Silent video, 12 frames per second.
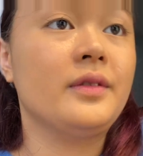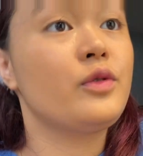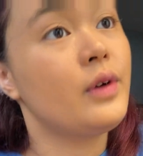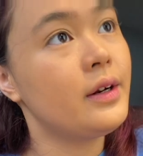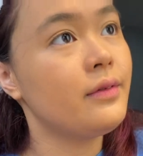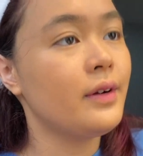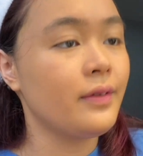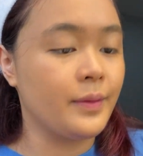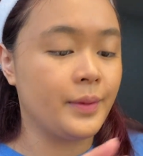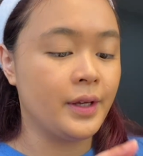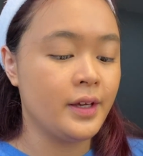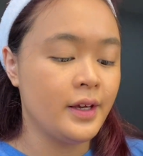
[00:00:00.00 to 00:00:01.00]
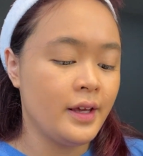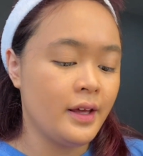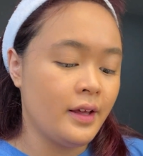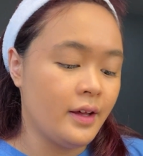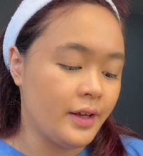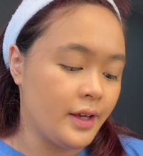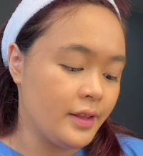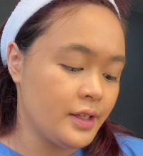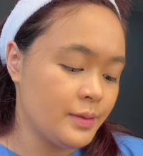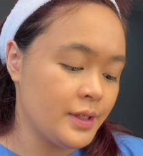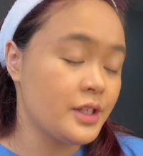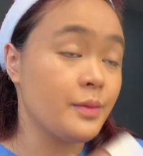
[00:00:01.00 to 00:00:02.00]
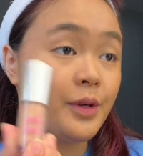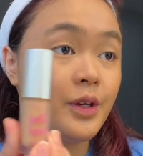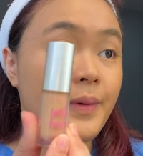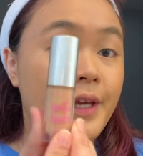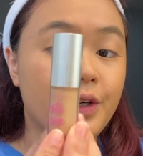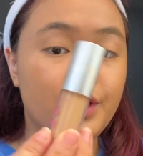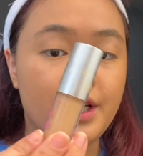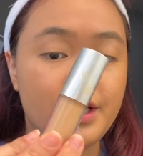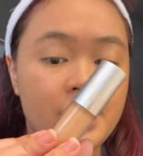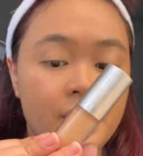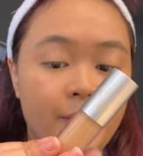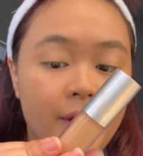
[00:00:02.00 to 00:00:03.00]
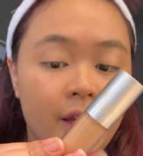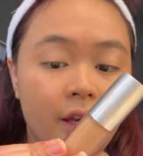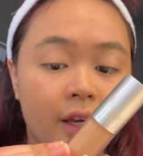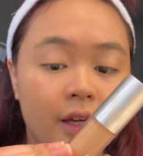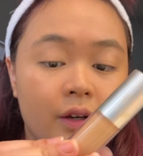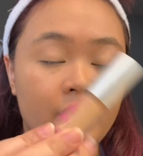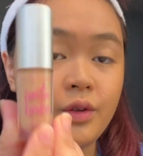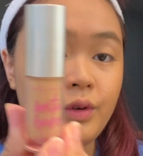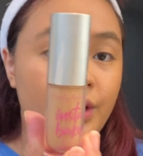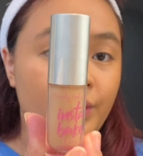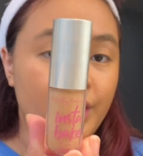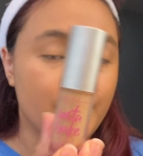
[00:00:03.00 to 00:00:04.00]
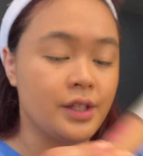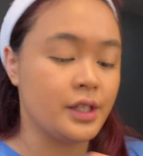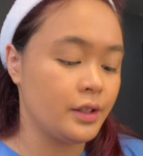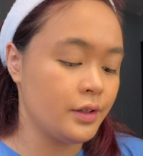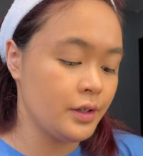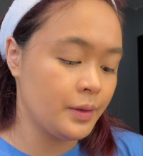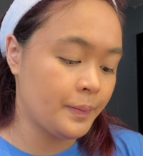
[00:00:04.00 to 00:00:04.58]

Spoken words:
It's right in front of me. Okay, this one is the Beauty Bakery Insta Bake 3-in-1 concealer.